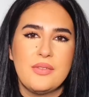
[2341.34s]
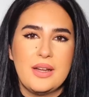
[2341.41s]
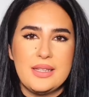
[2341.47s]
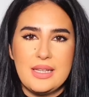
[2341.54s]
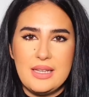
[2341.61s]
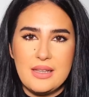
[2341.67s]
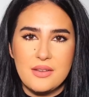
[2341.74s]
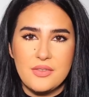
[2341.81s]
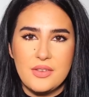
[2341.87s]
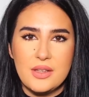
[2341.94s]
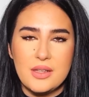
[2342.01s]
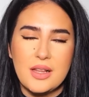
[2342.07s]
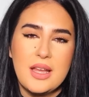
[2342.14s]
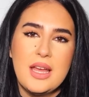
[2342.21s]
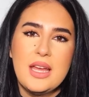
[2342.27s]
vanillic
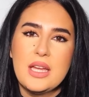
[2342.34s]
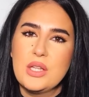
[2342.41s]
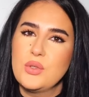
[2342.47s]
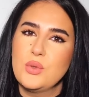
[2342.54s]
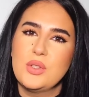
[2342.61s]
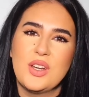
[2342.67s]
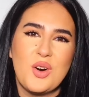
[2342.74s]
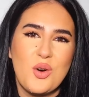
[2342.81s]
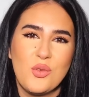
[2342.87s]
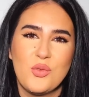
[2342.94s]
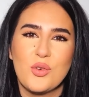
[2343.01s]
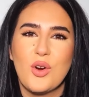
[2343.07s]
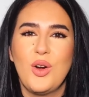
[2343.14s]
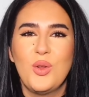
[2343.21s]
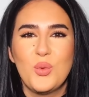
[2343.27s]
feel to the
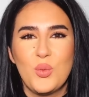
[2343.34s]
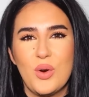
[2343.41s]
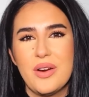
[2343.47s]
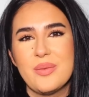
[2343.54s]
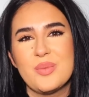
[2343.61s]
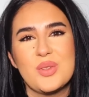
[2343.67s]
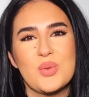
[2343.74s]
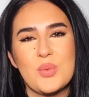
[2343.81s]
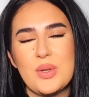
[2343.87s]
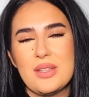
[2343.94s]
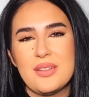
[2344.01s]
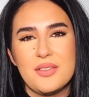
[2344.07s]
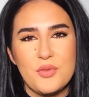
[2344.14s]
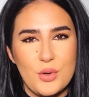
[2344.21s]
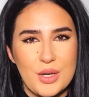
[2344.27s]
overall warm,
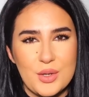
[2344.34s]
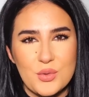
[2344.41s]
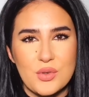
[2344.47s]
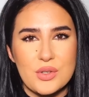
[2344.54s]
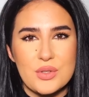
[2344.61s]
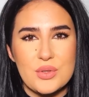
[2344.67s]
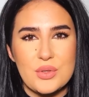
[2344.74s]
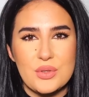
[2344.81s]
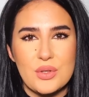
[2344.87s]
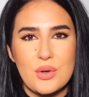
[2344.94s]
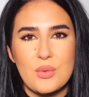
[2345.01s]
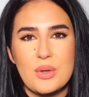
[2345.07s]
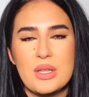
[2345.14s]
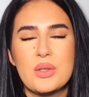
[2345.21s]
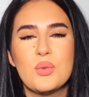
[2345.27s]
sweet fragrance, you
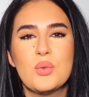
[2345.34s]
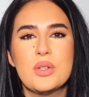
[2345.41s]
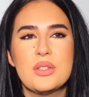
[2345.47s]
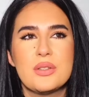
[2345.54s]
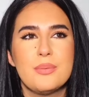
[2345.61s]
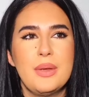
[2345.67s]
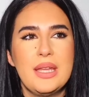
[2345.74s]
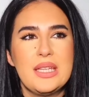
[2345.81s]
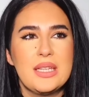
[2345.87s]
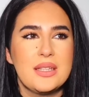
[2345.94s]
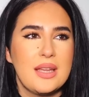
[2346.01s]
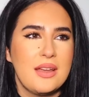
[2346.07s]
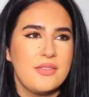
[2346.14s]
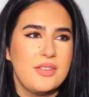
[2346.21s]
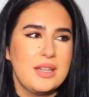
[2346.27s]
know. It would make
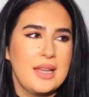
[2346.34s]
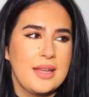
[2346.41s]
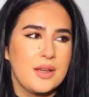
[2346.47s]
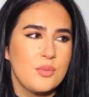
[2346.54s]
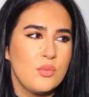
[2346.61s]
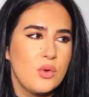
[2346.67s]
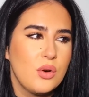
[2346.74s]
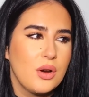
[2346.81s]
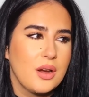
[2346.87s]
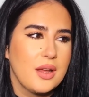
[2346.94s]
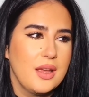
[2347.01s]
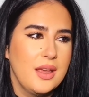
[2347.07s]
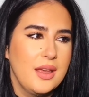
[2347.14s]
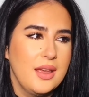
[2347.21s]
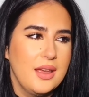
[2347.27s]
it, I feel like,
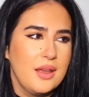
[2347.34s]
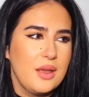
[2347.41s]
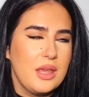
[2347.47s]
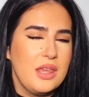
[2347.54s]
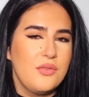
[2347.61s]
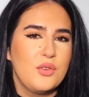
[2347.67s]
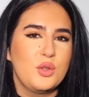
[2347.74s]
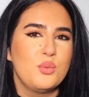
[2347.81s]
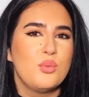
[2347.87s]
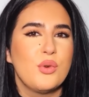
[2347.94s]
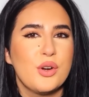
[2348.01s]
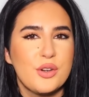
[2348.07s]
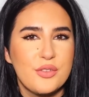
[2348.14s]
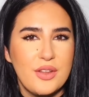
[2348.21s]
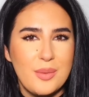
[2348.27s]
more, even
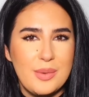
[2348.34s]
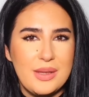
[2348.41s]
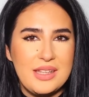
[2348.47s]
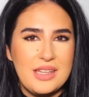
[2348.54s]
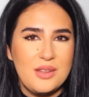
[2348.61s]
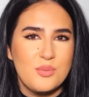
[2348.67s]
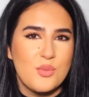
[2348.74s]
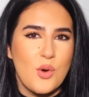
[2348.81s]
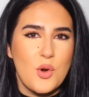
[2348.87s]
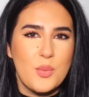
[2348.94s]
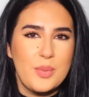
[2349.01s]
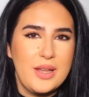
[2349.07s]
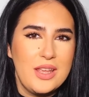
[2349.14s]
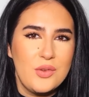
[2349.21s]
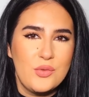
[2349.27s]
more feminine, more
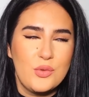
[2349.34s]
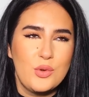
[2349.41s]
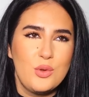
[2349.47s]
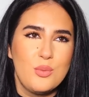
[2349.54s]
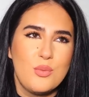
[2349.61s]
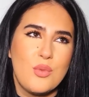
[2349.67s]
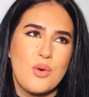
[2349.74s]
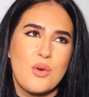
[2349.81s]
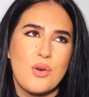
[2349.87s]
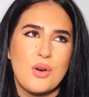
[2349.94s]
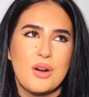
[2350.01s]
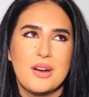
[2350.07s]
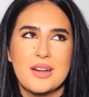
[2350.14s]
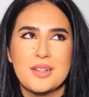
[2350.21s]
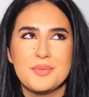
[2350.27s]
playful,
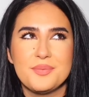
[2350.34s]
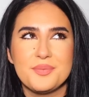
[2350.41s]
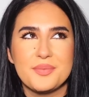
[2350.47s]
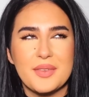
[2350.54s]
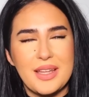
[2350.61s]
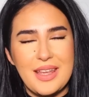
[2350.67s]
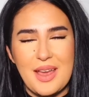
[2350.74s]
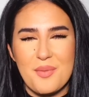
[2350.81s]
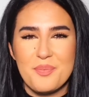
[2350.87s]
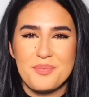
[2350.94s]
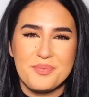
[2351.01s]
more, yeah,